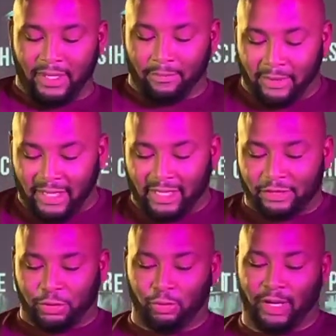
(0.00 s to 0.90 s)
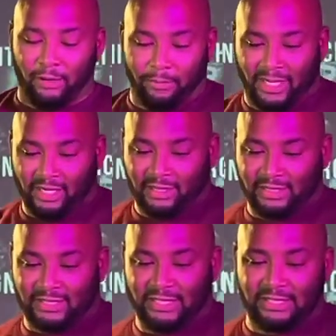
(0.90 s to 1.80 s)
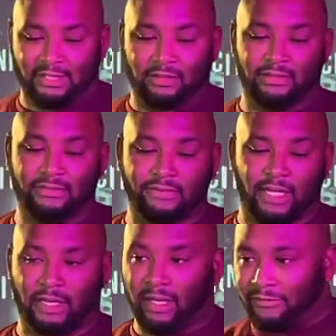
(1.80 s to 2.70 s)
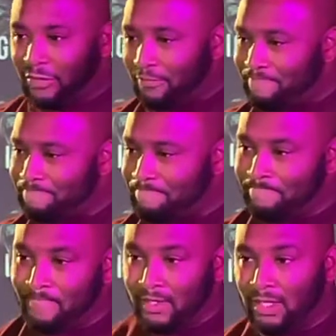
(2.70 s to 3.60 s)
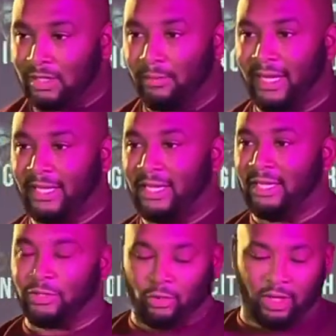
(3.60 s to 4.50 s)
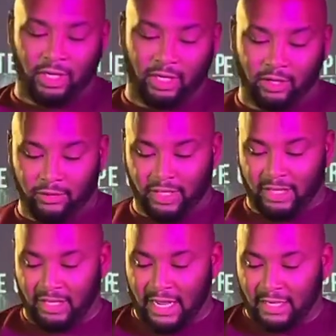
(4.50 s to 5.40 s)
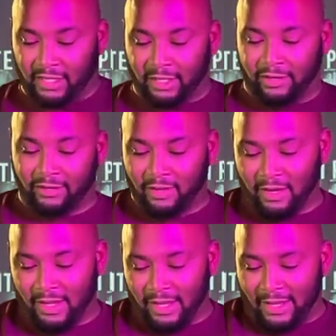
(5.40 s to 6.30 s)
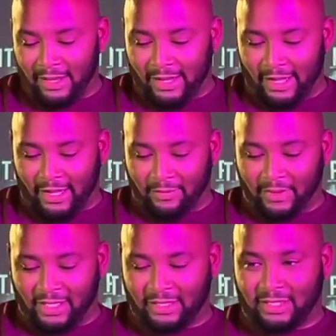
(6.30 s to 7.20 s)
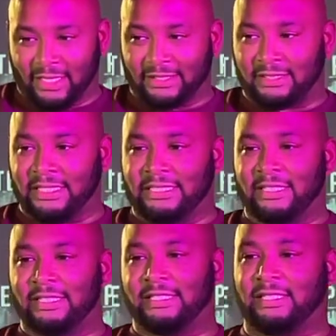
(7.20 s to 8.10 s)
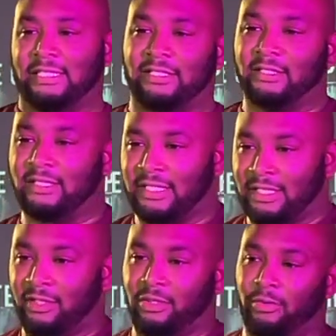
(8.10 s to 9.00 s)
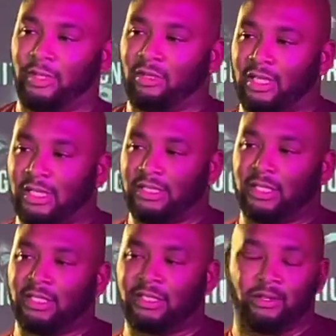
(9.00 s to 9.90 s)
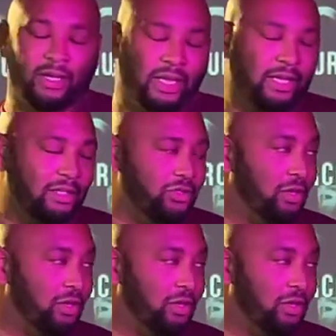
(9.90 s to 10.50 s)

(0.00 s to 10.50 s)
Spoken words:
Being a true helpmate in this season, I love you. To my kids who are here and not here, it's like a season in seasons, I tell you, when your kids hit a certain age.